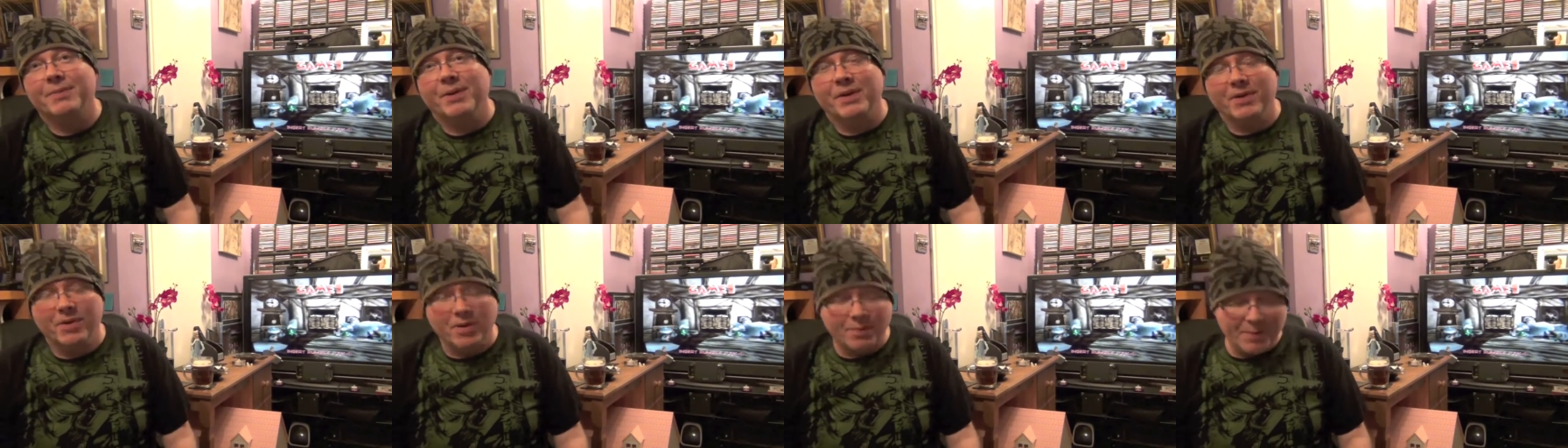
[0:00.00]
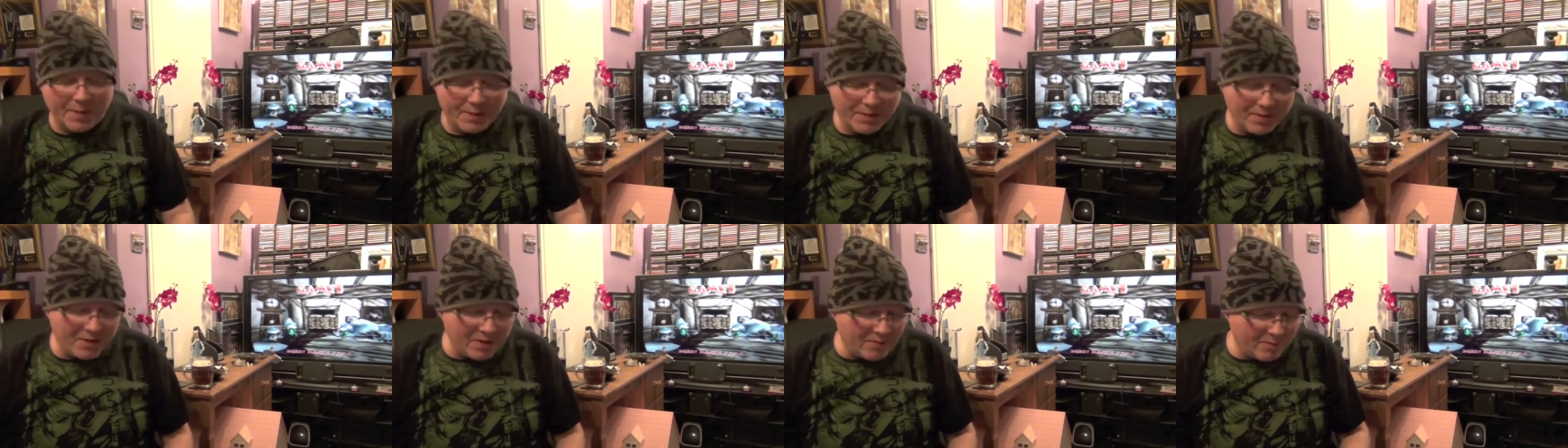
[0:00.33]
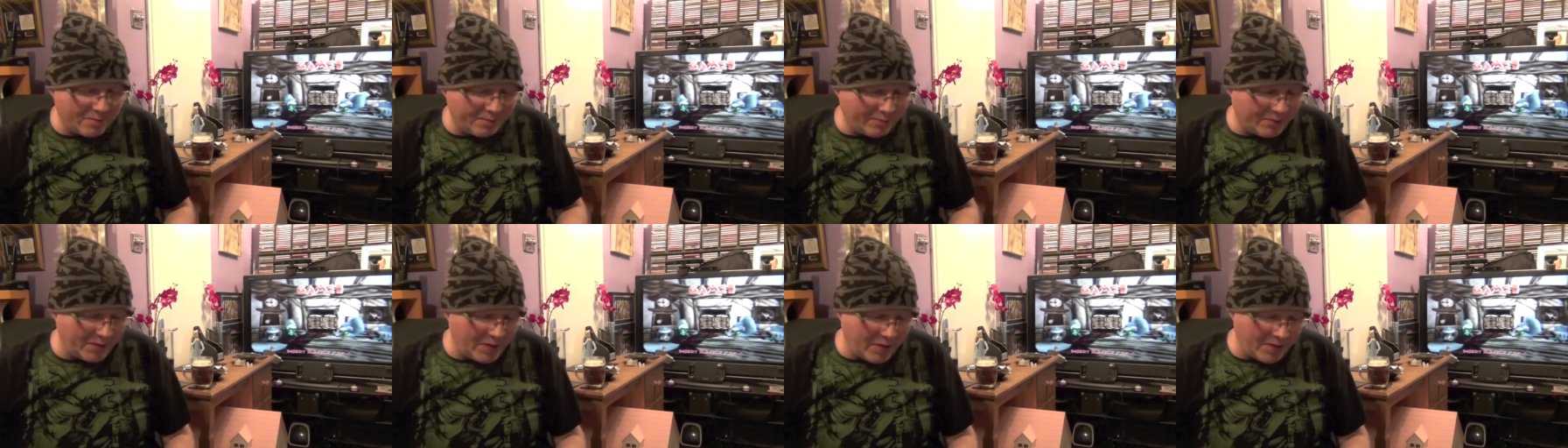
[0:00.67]
but a lot of people
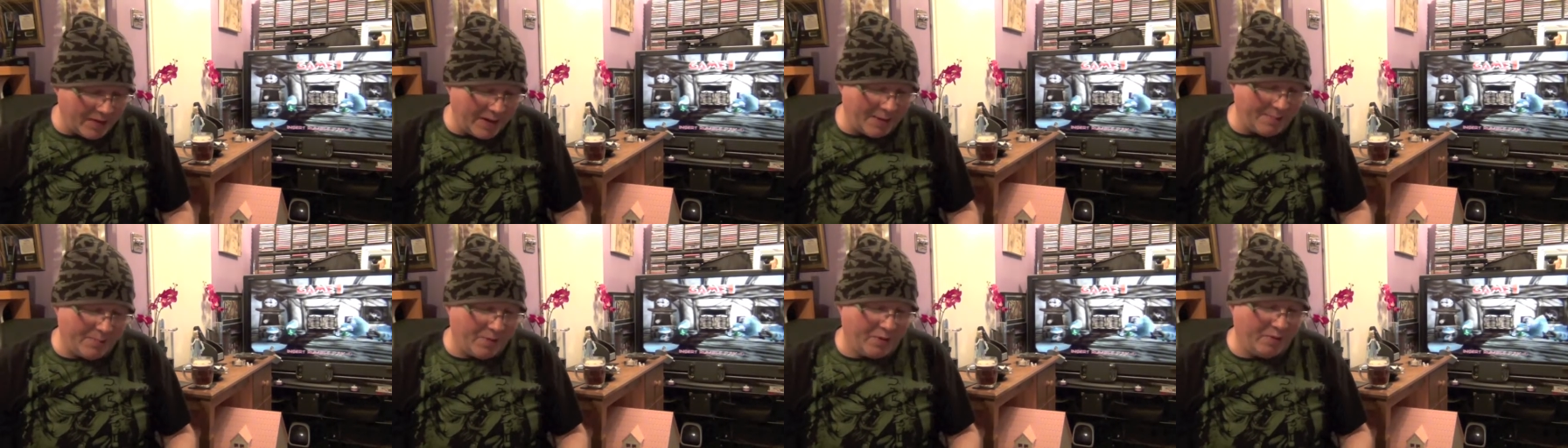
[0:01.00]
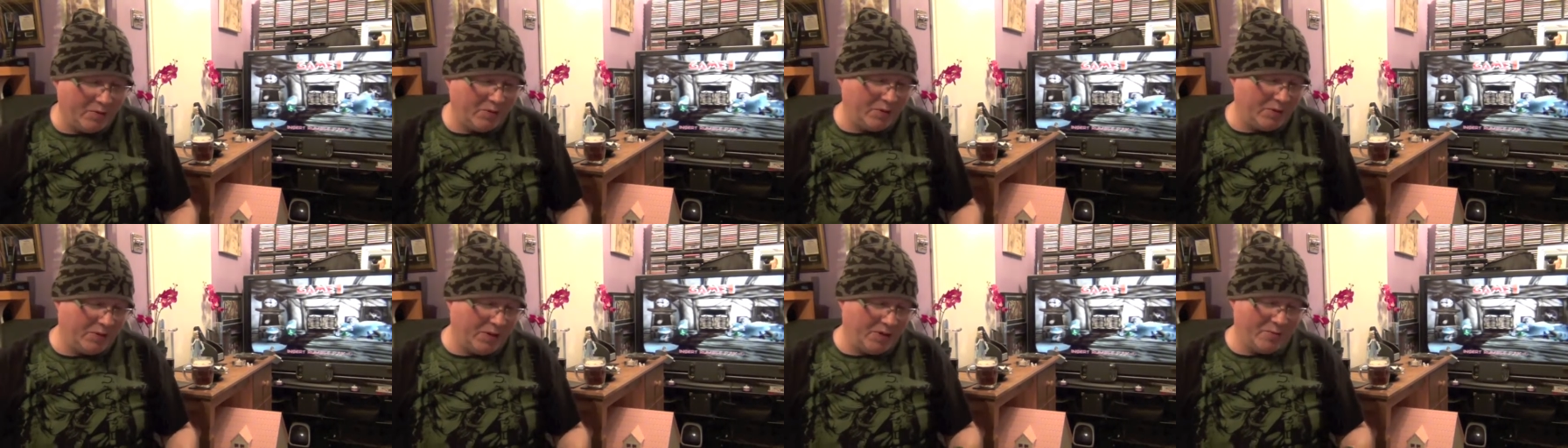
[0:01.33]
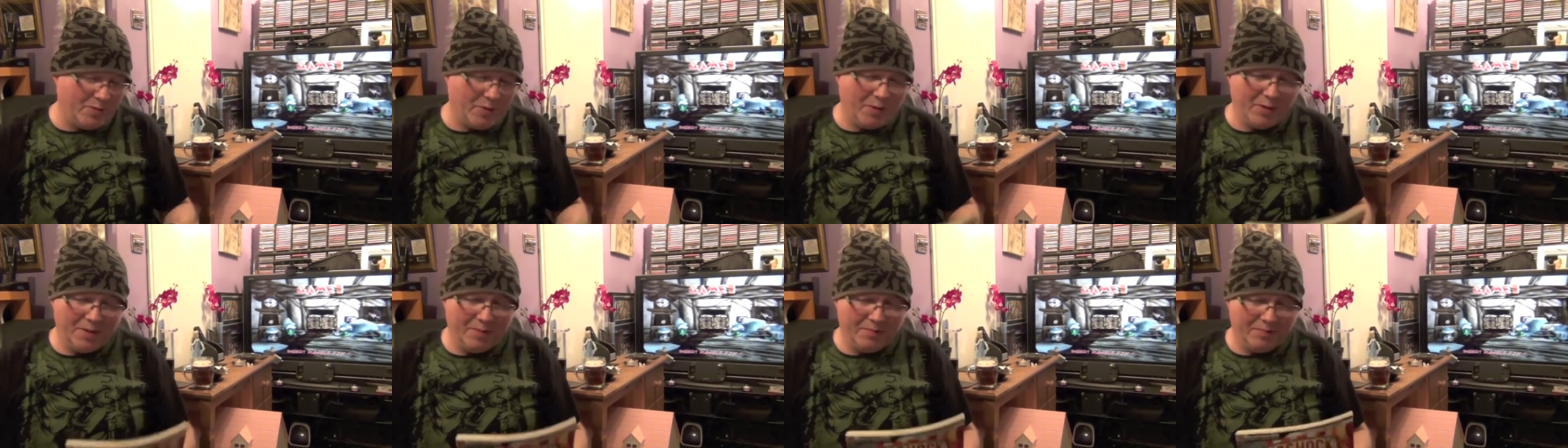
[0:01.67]
aren't that bothered or don't
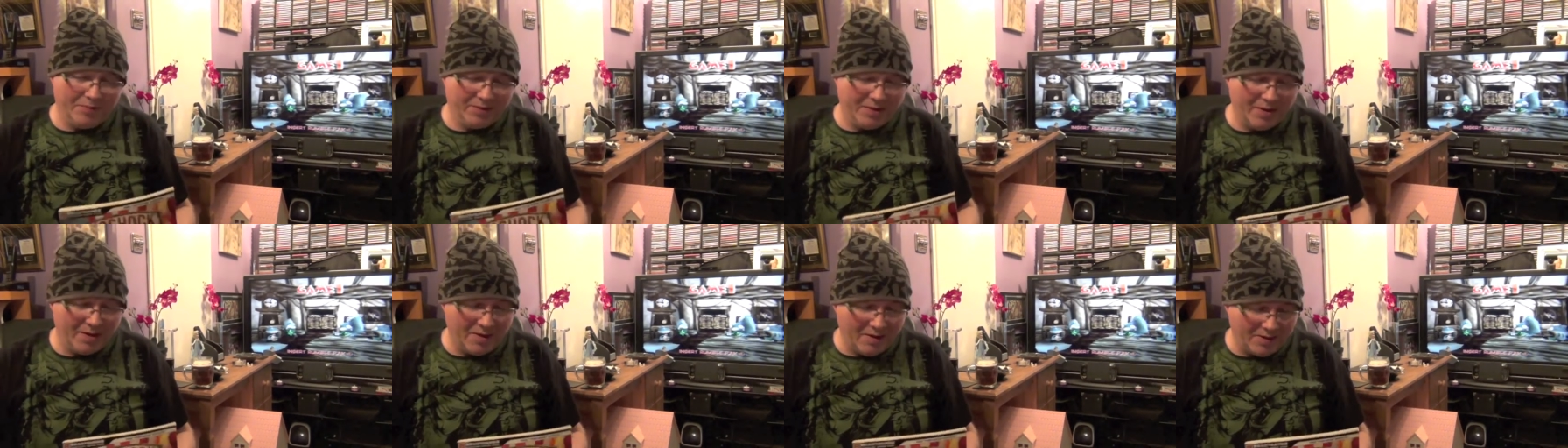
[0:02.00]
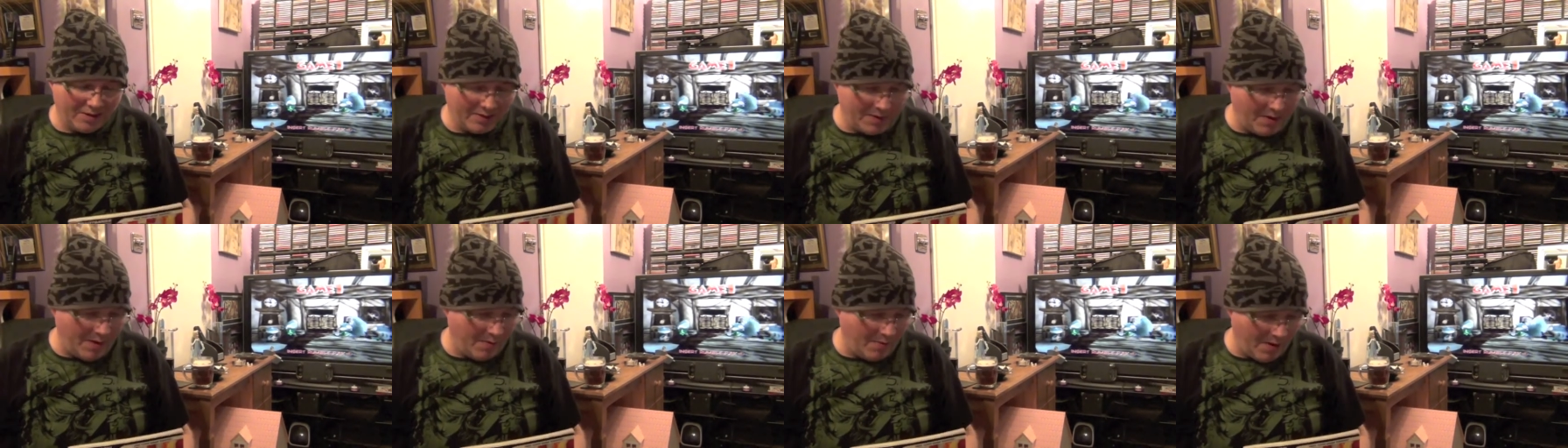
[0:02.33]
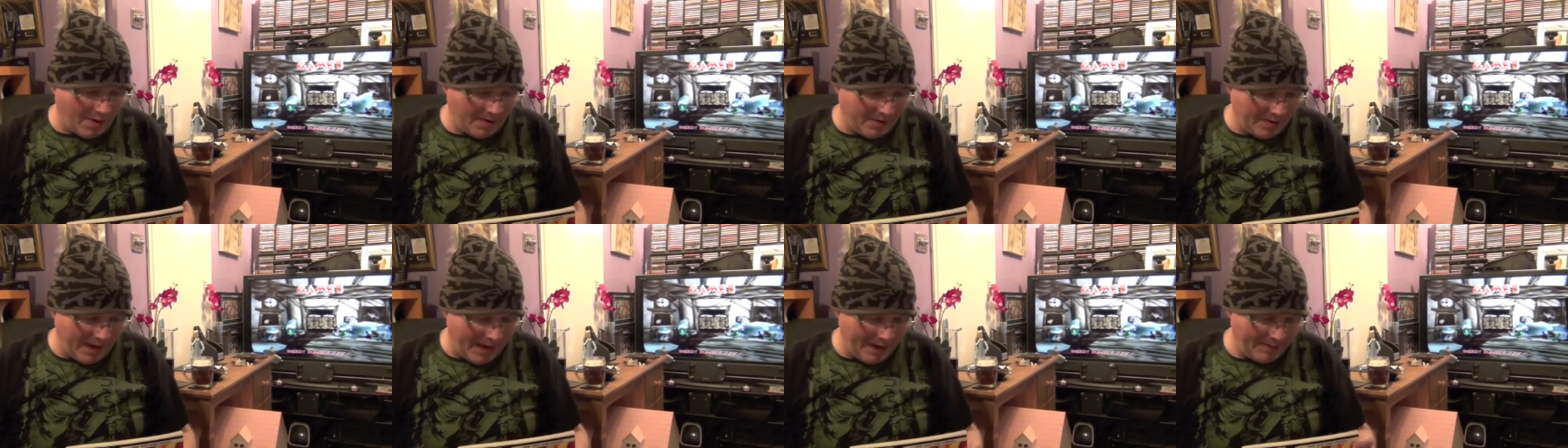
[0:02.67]
want them, so I'm
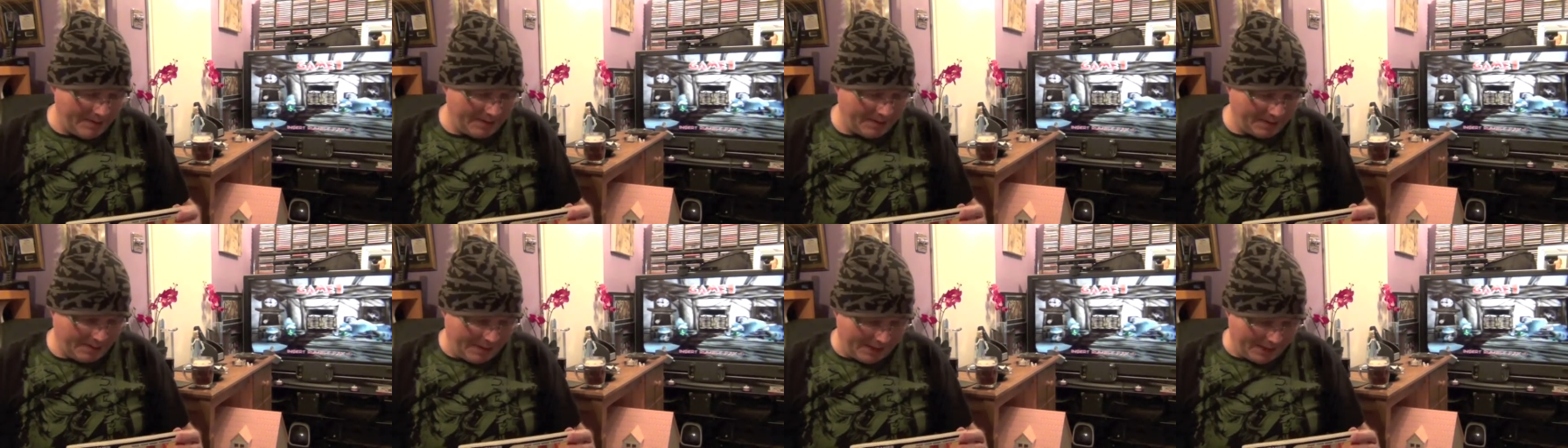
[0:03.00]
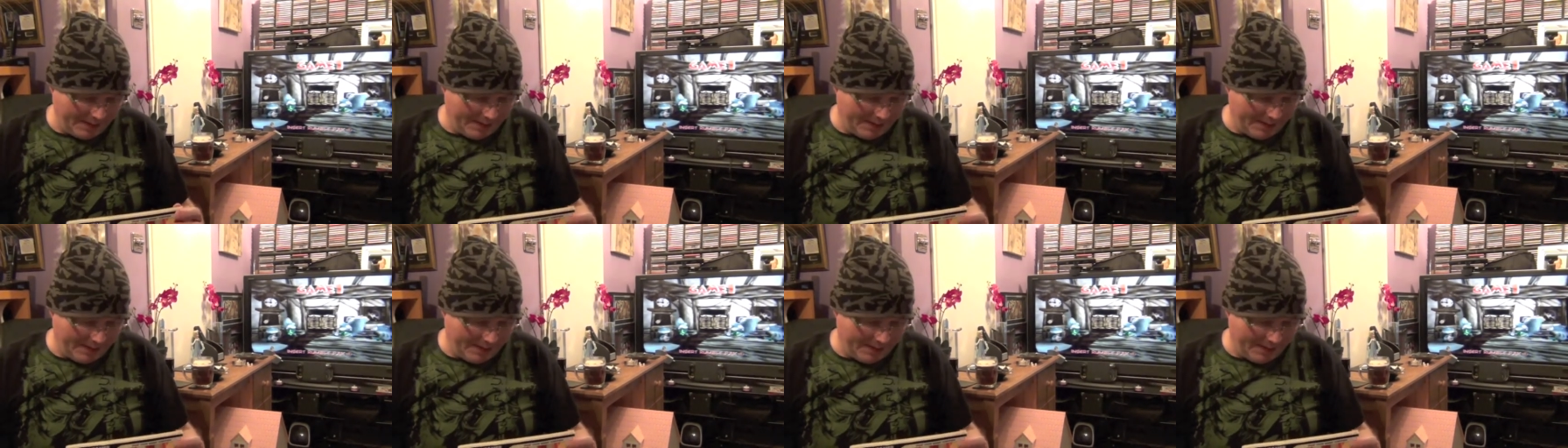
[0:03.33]
quite happy to pick